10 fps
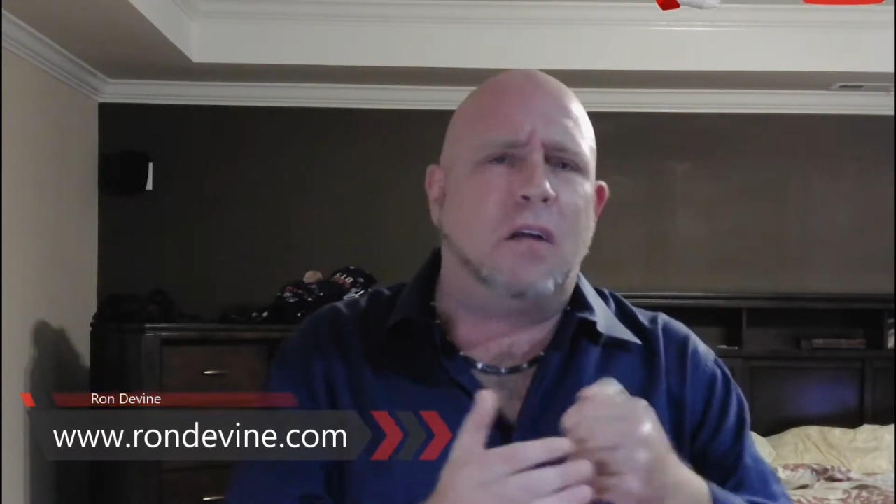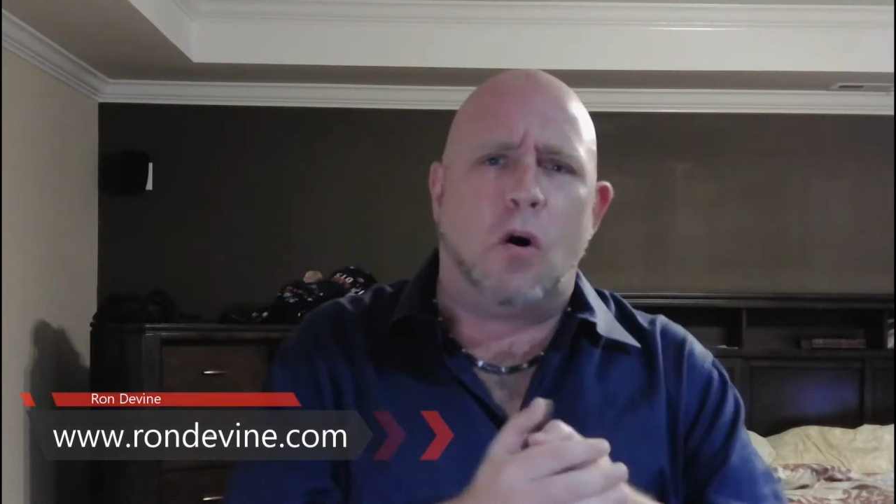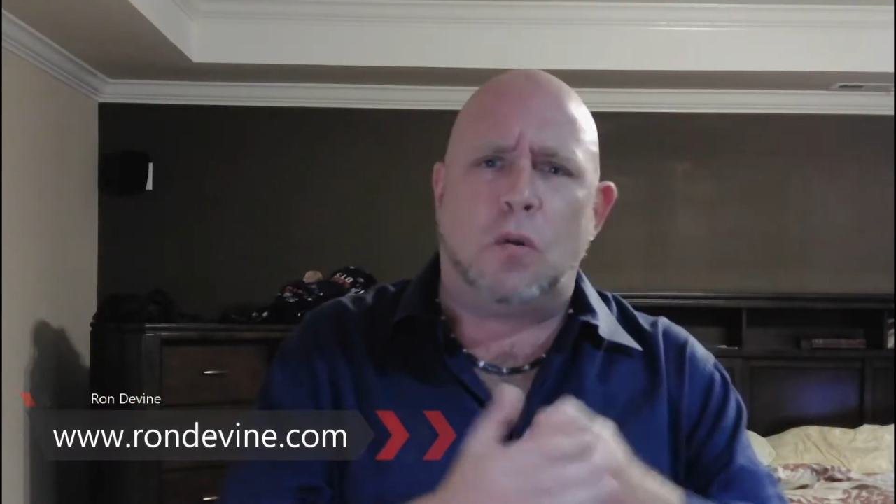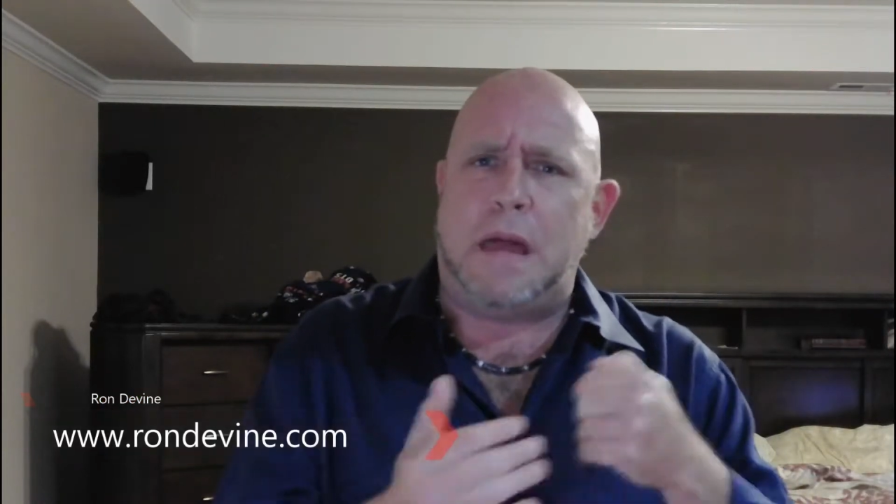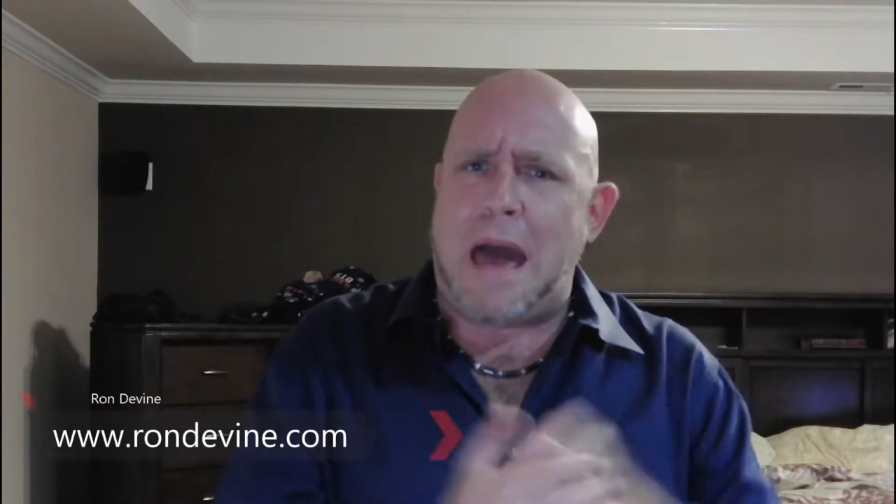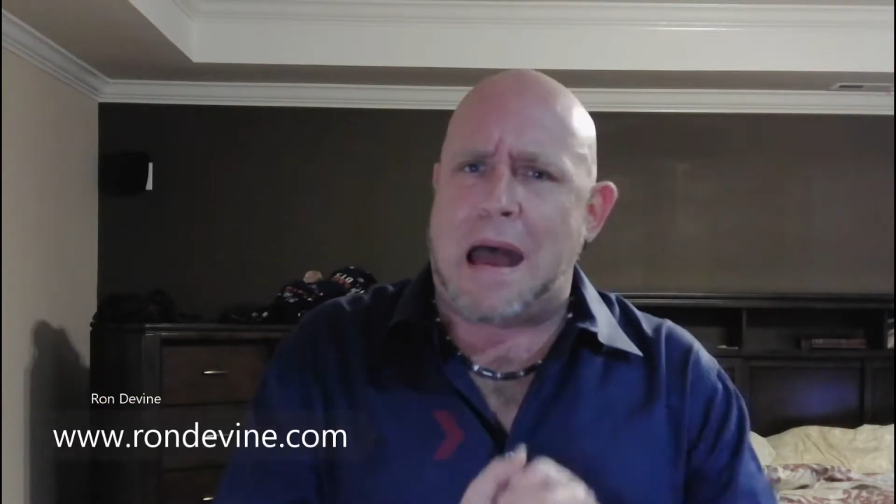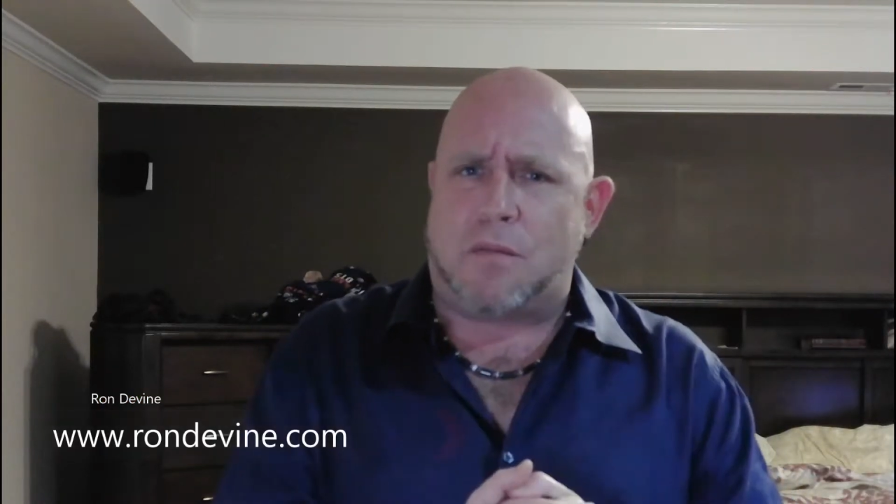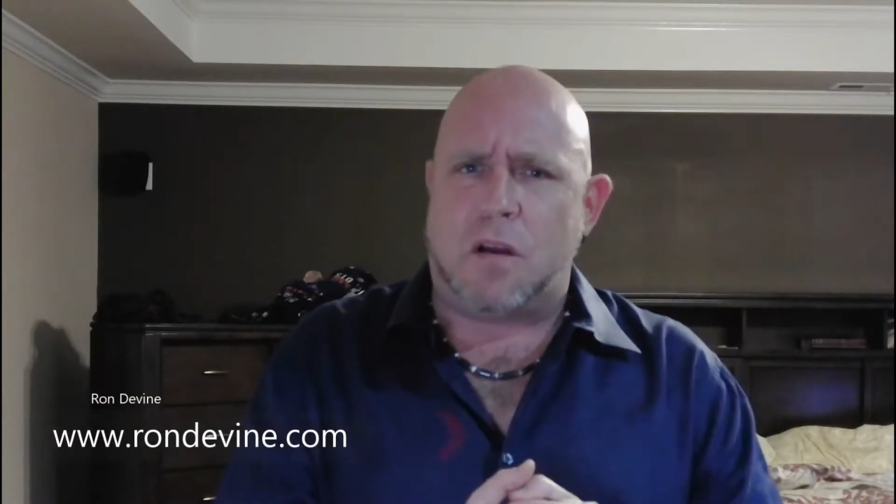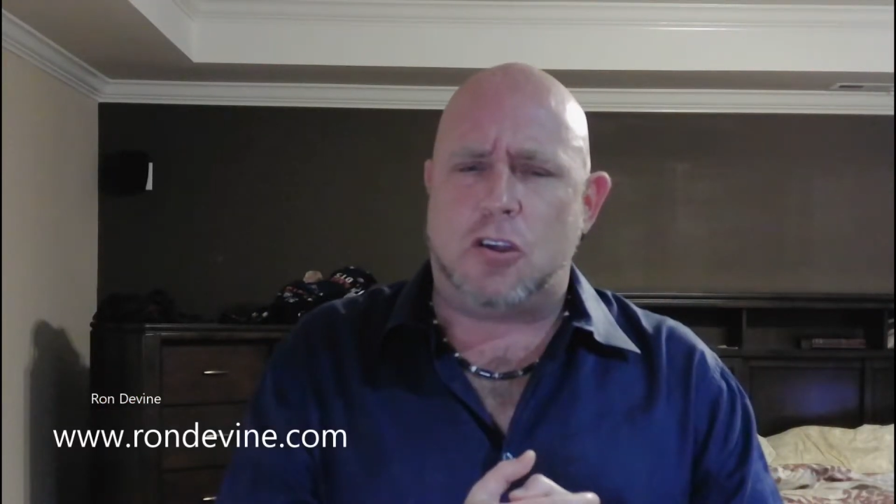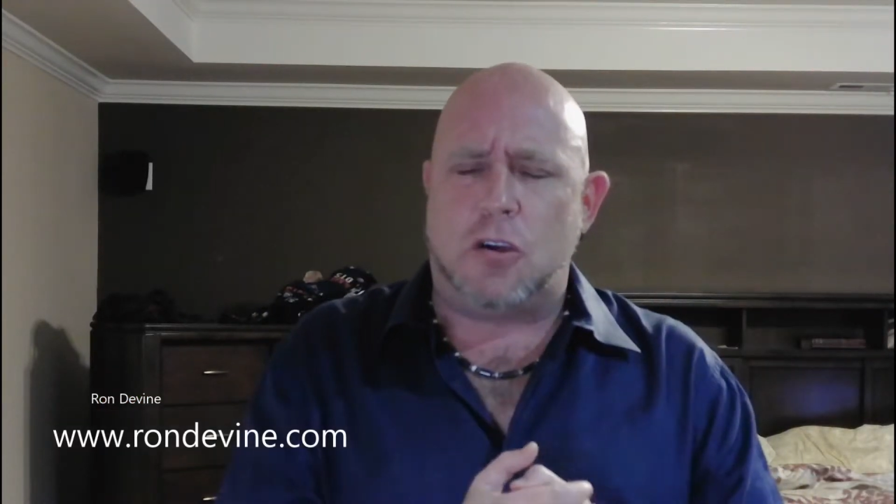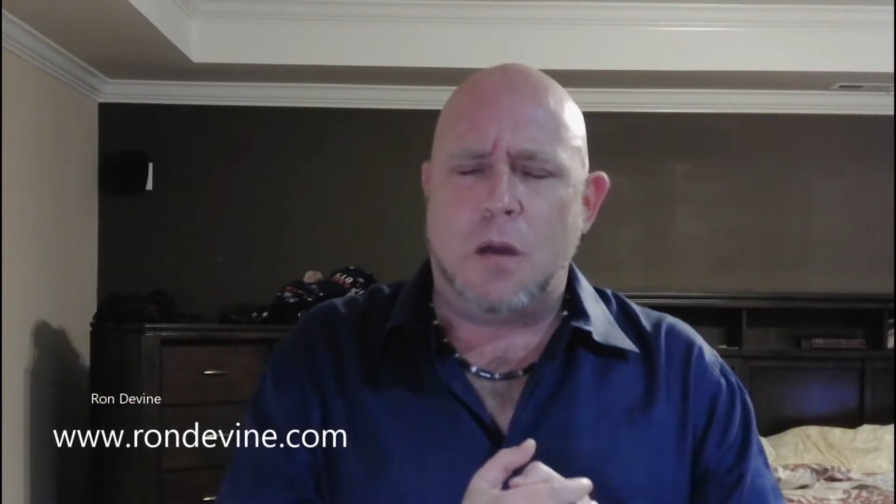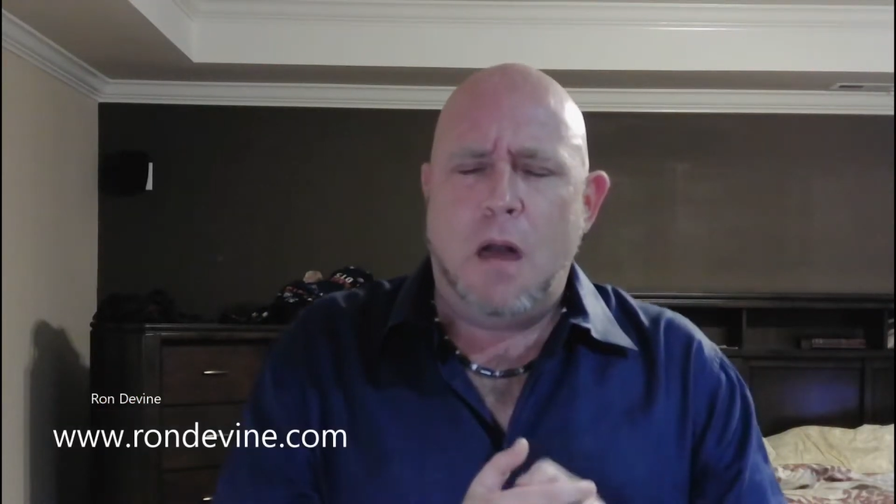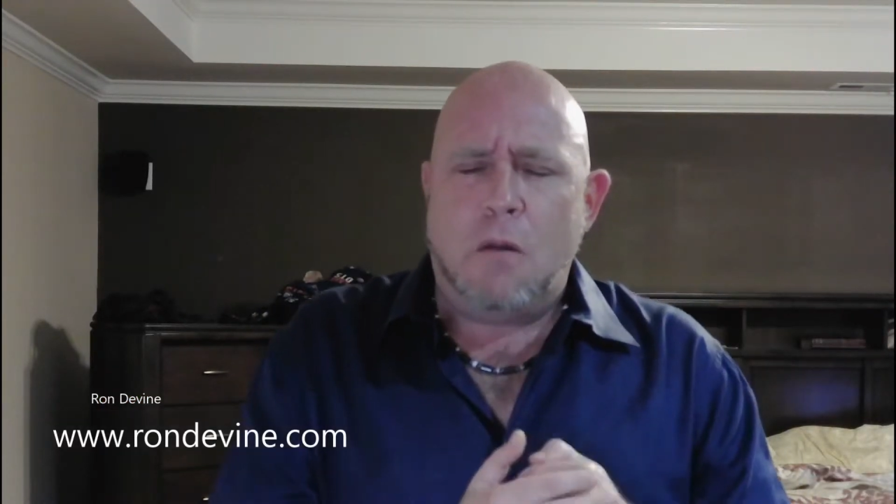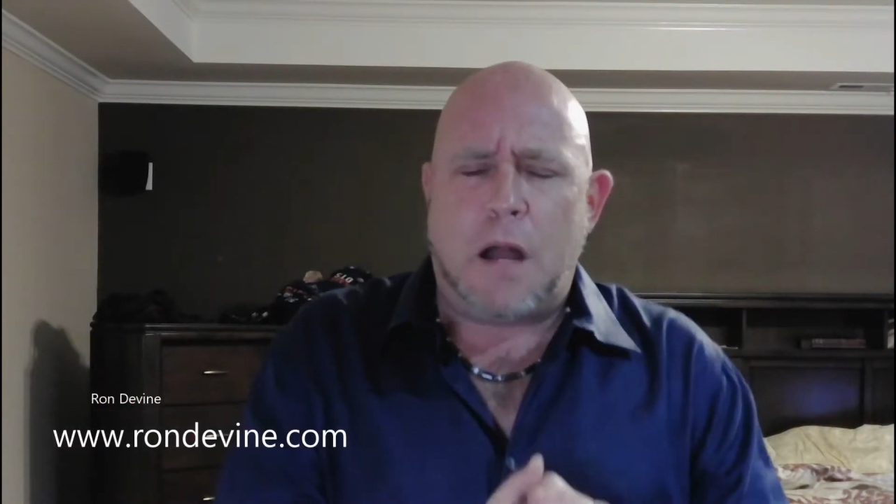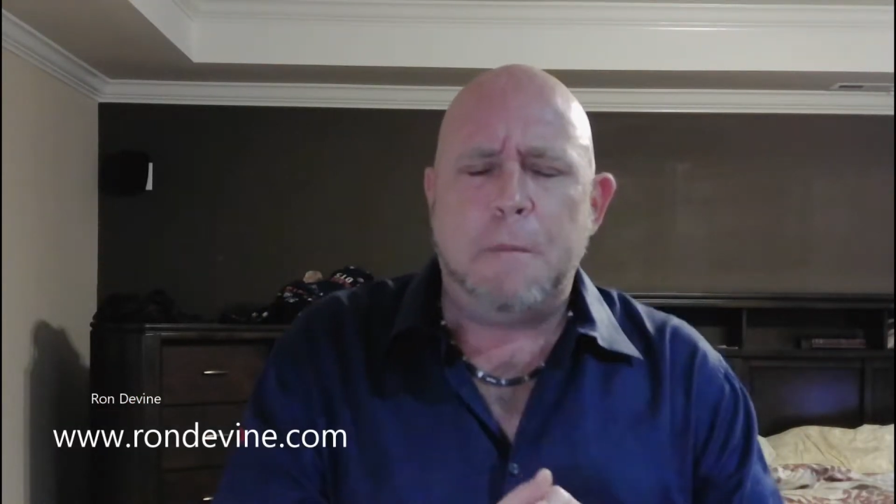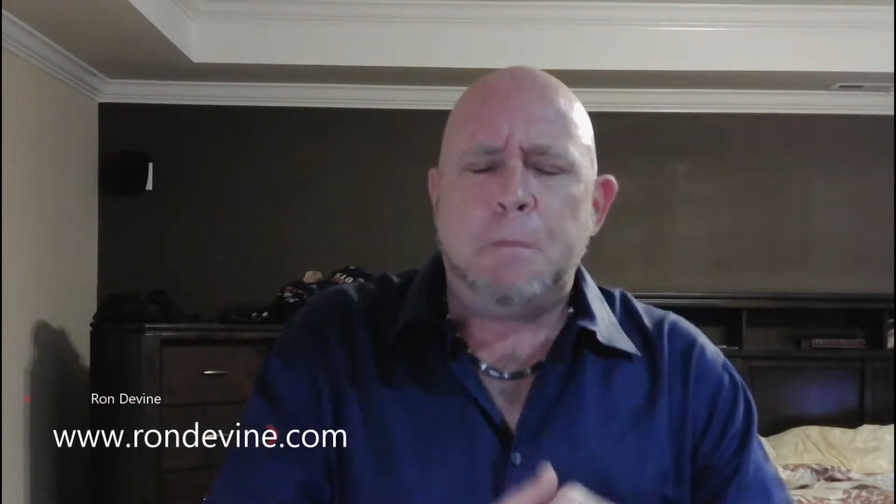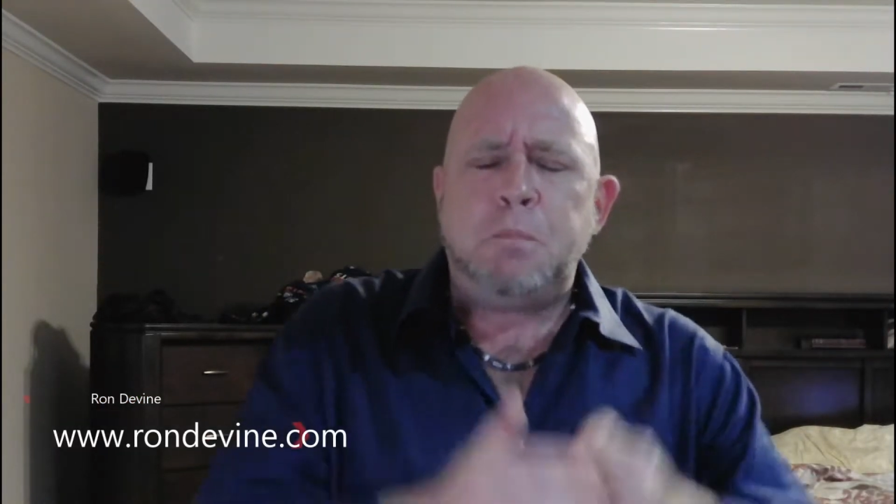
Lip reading: only average, right?